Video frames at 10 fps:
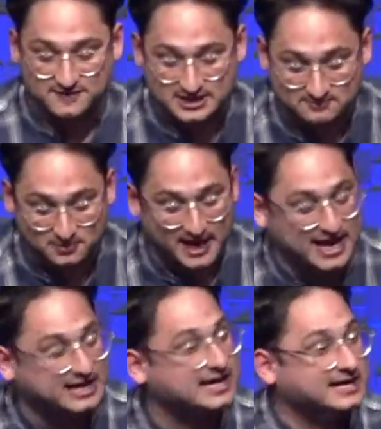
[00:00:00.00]
this
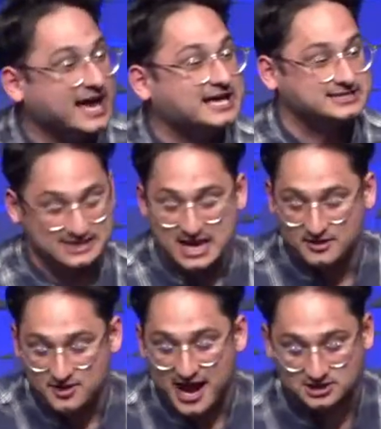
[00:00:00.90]
planet. Yes,
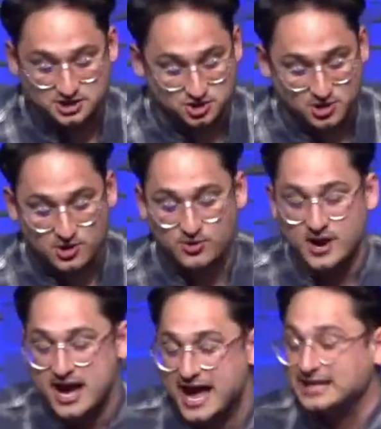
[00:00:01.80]
that's true.
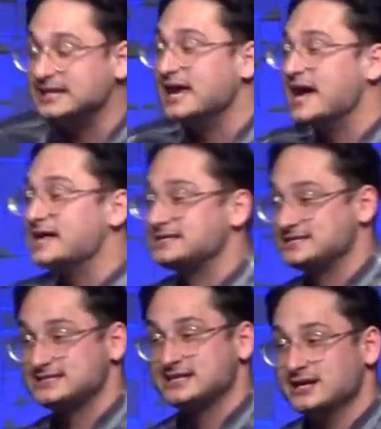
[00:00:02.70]
And
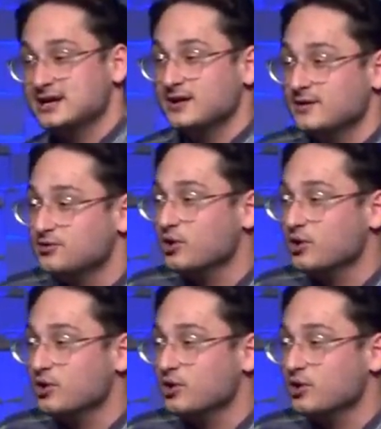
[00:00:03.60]
yes, the